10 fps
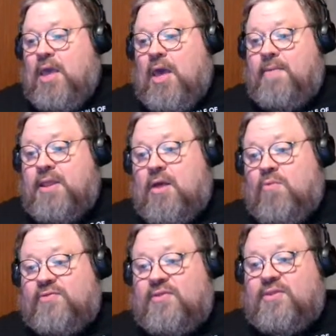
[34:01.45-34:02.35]
I mean, it
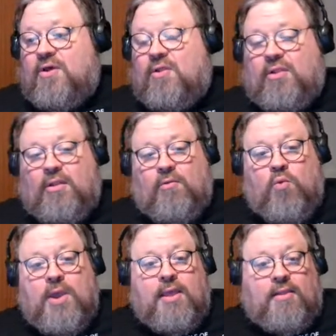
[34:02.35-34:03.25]
wasn't until
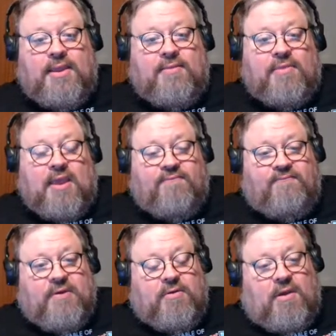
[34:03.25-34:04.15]
way late that
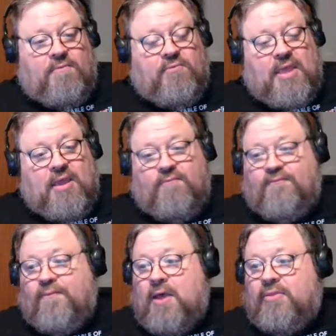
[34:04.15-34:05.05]
that I
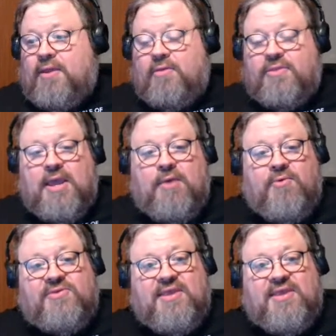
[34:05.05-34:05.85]
found out that it was